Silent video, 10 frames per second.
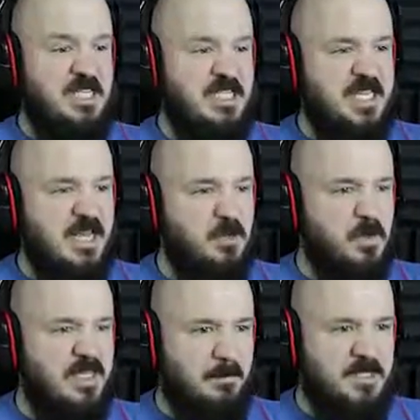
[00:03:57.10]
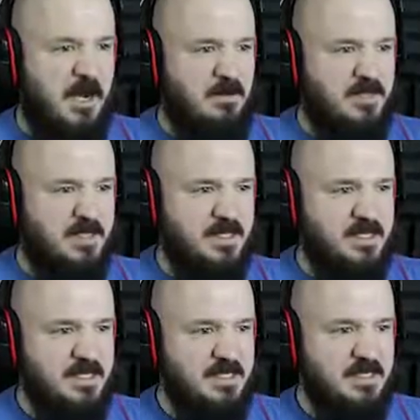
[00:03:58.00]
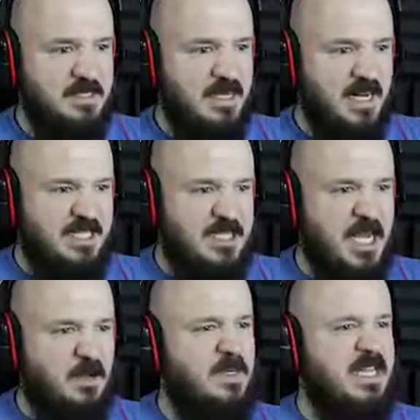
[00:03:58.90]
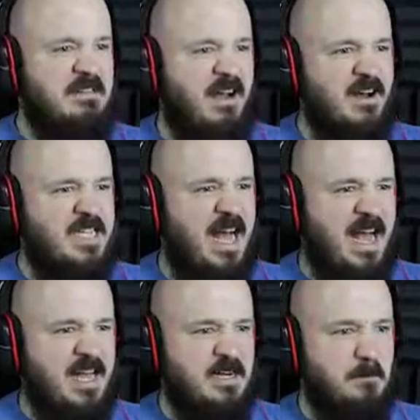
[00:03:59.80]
just hit you with the result. I just hit you with the dark side.